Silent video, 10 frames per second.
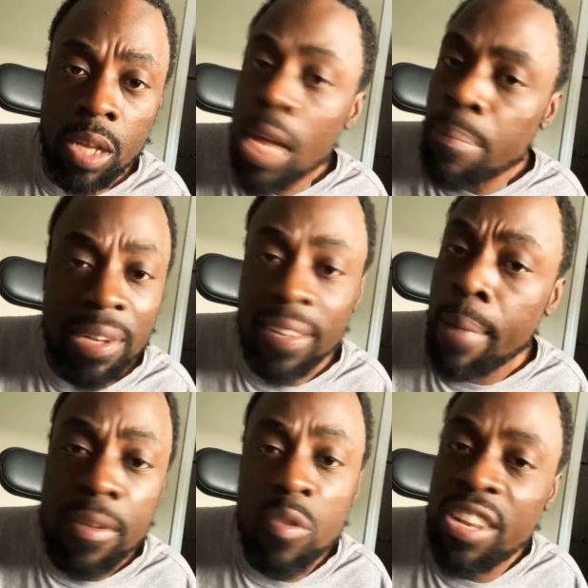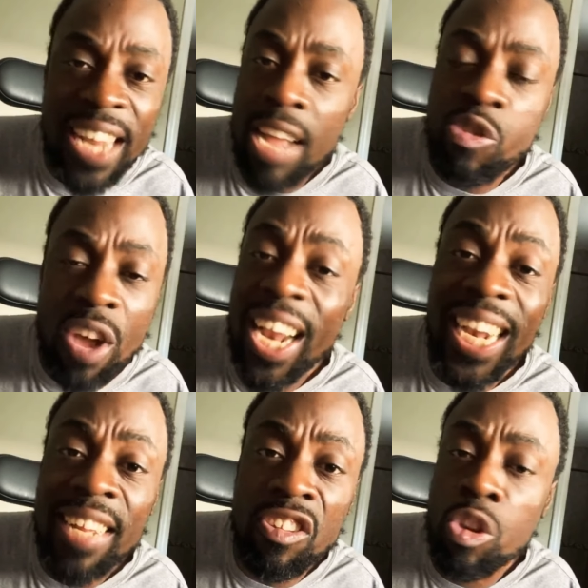But some of you is not trying to
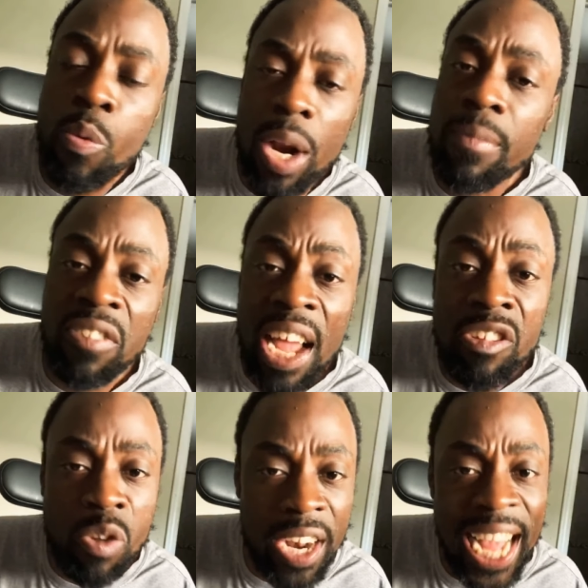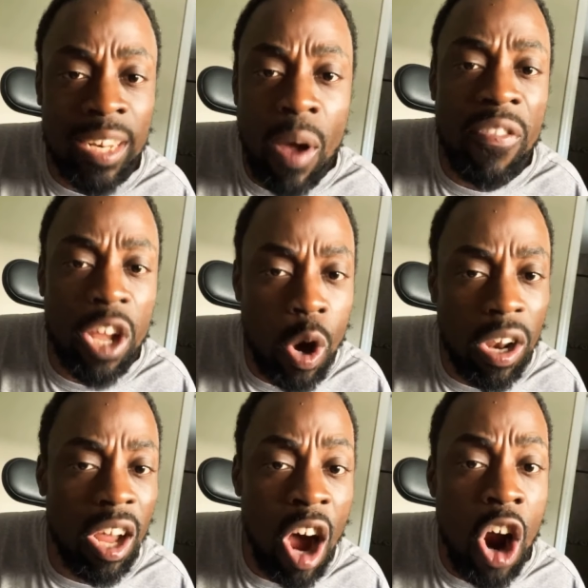listen to what I'm saying, so that's why I have to go a
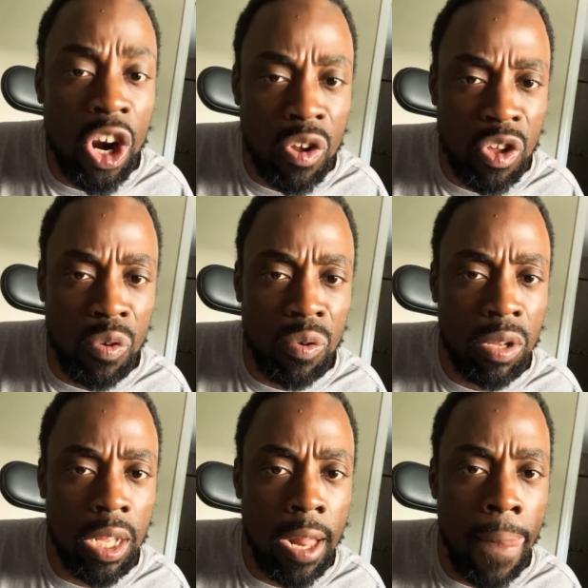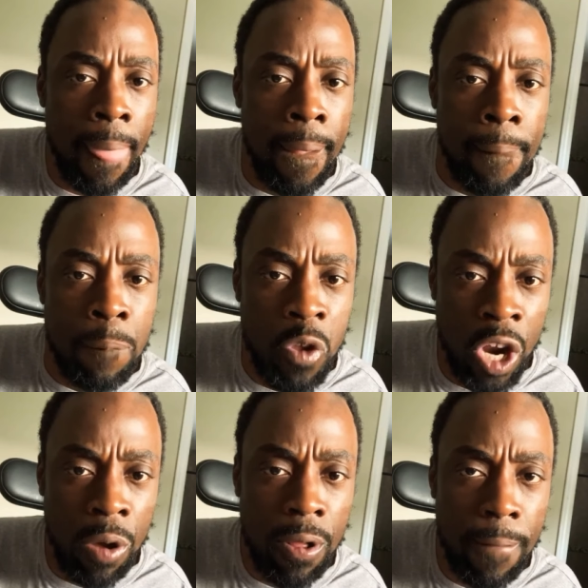little hard on you. You
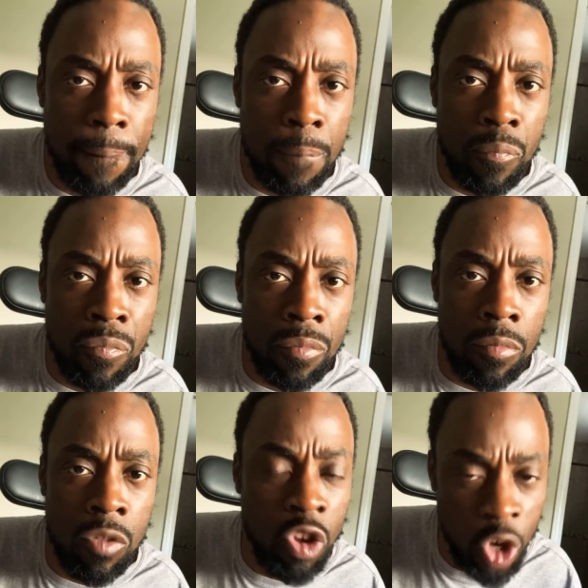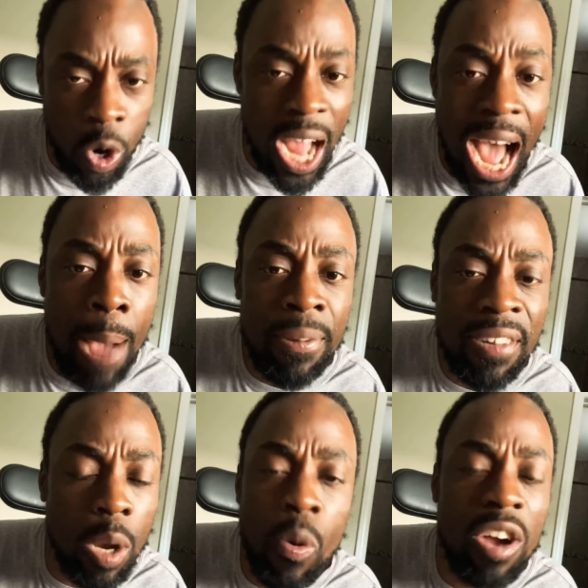know? You're doing the
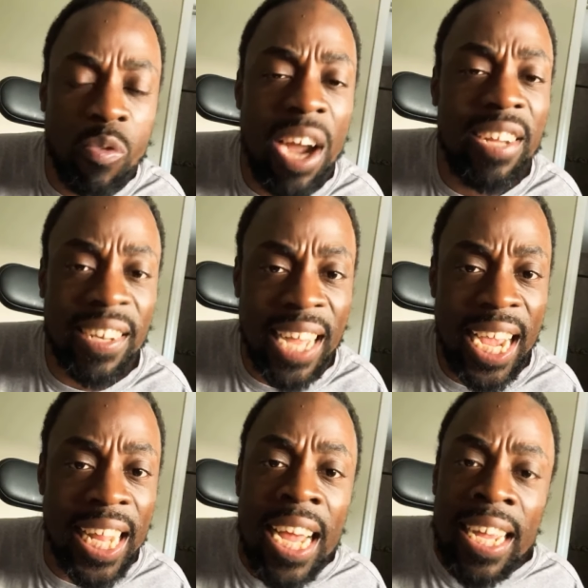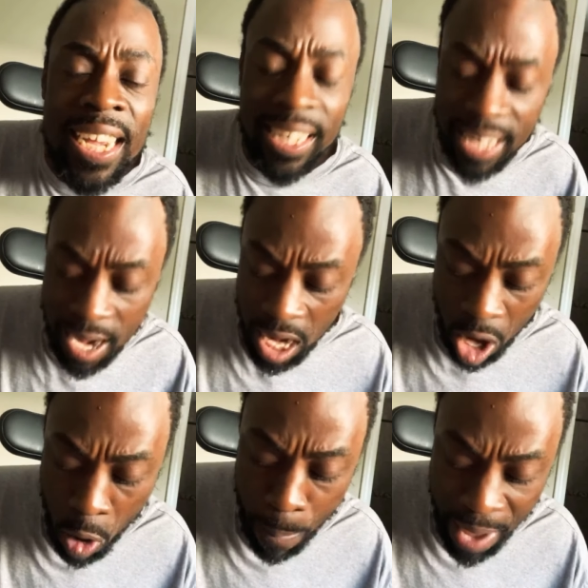opposite of what Christ said. He said,
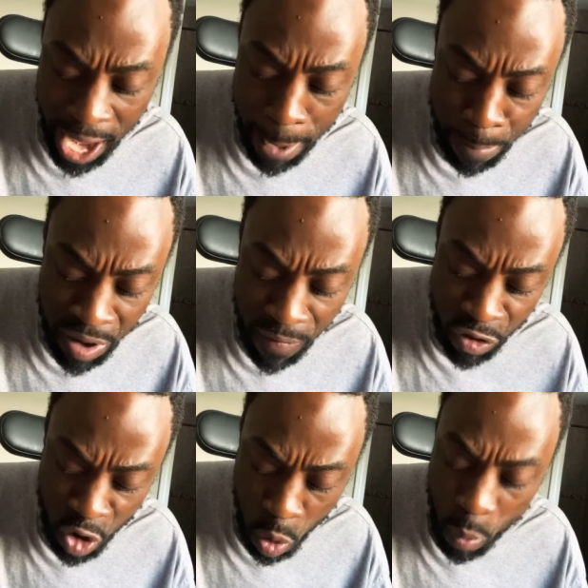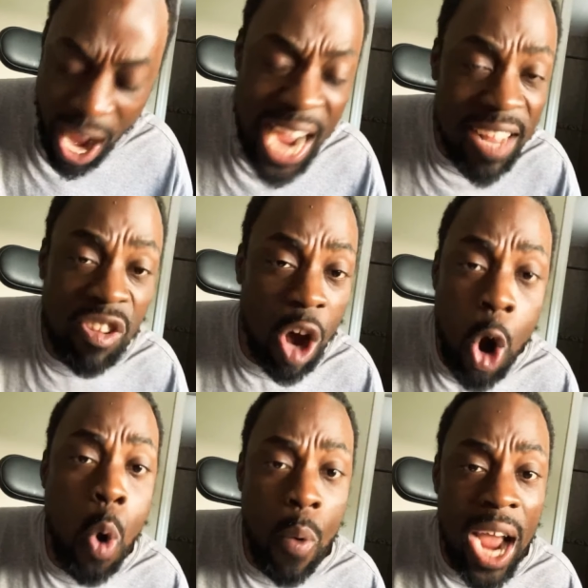no man put new wine into
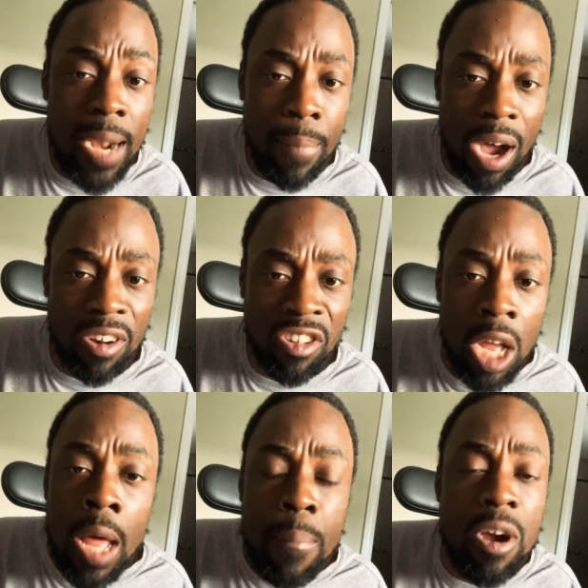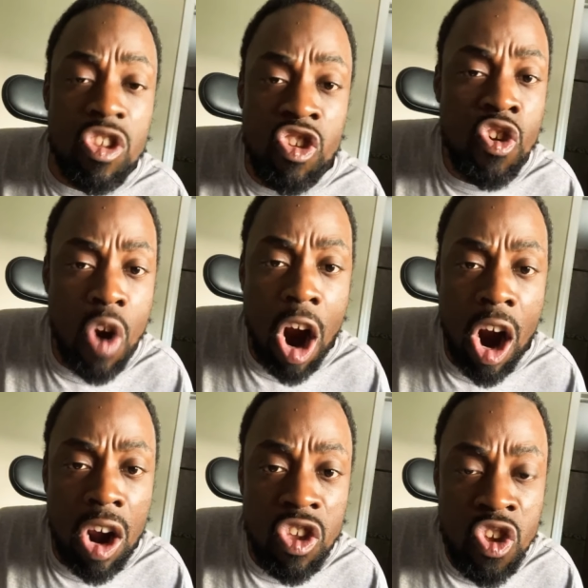old wine bottles but you
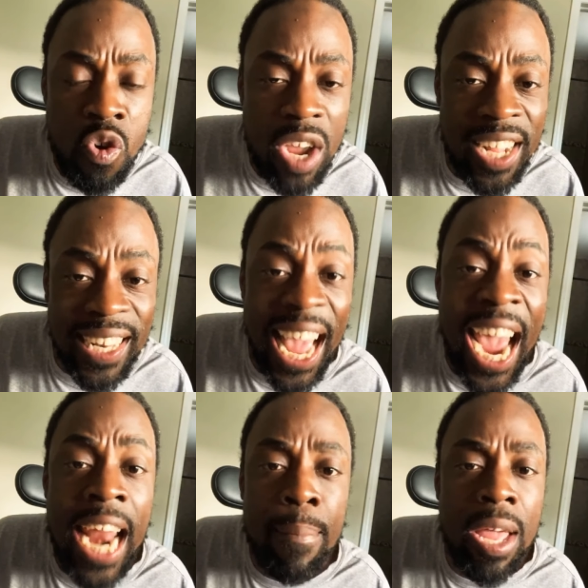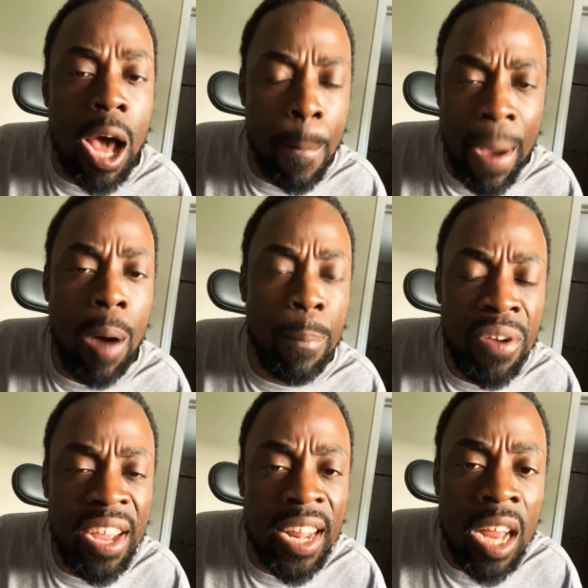are you is adamant about
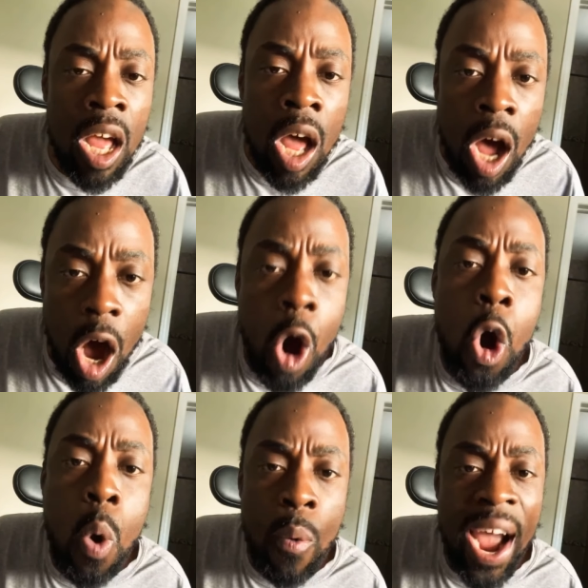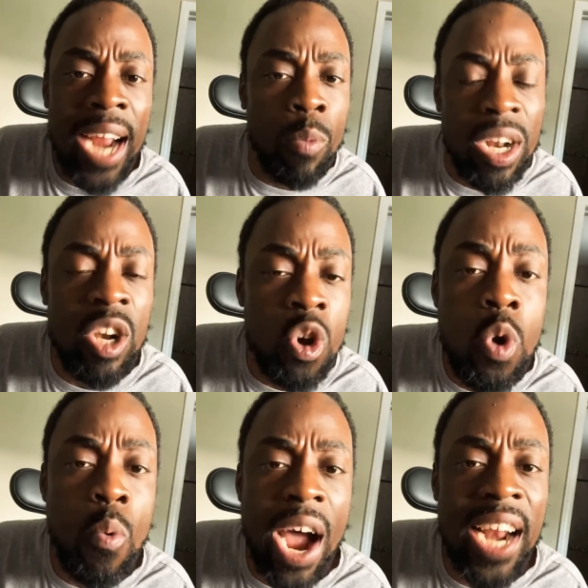putting old wine with new
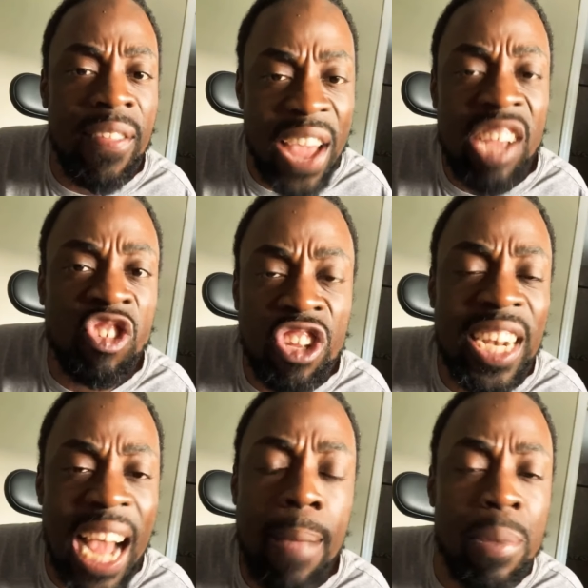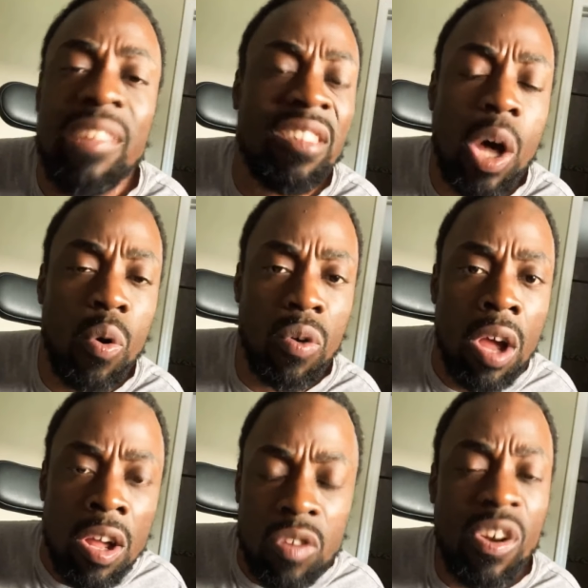wine, and that should not be so.
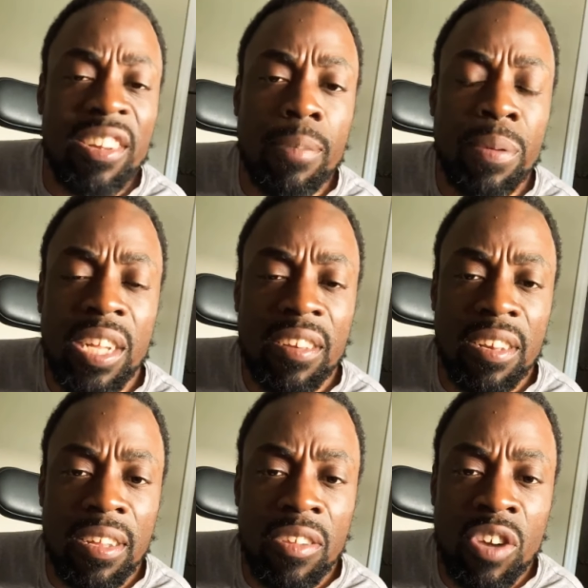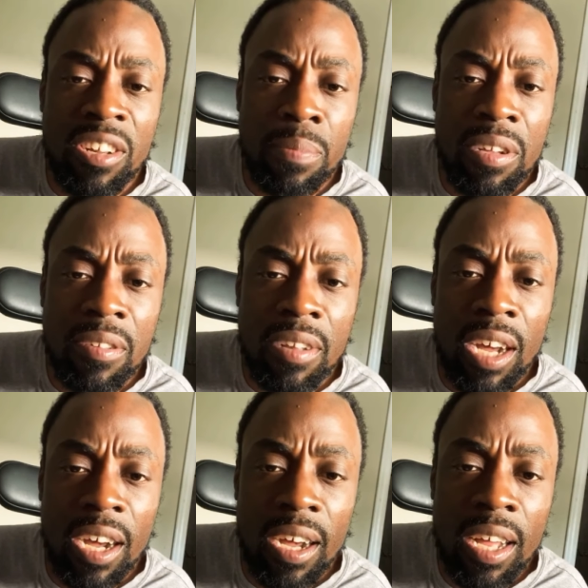Grace and peace, grace and peace,
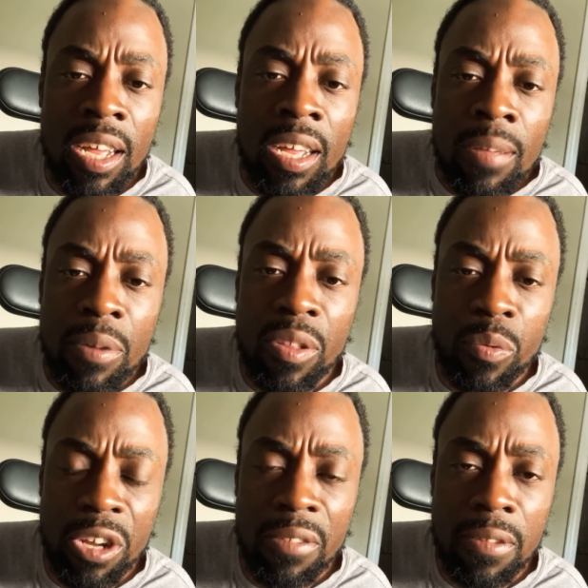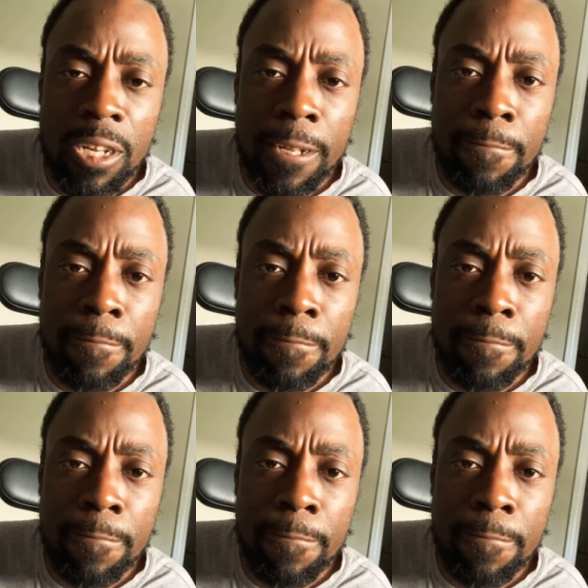uh, brother Williams.